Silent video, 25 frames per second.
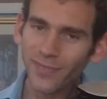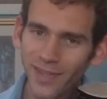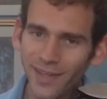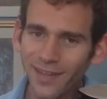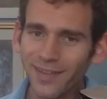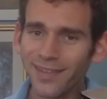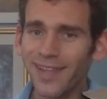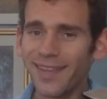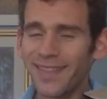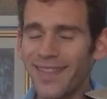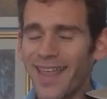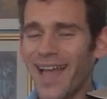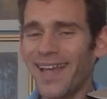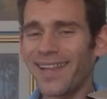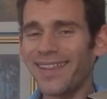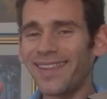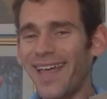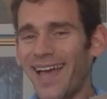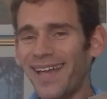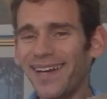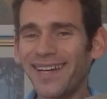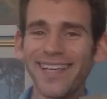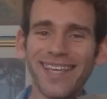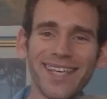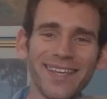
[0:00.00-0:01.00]
Then
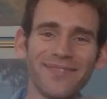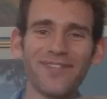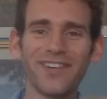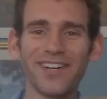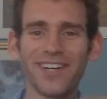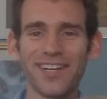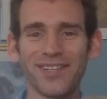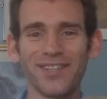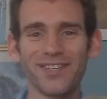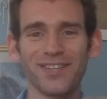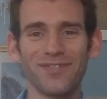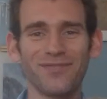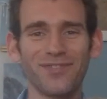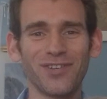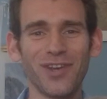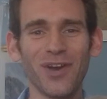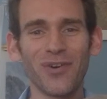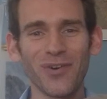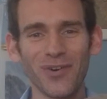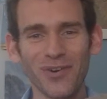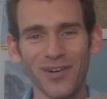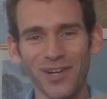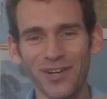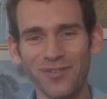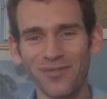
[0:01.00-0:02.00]
that evenness of
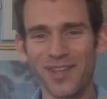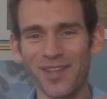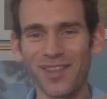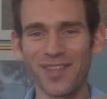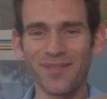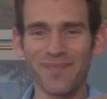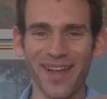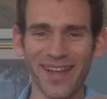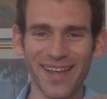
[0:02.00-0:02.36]
tone and rhythm,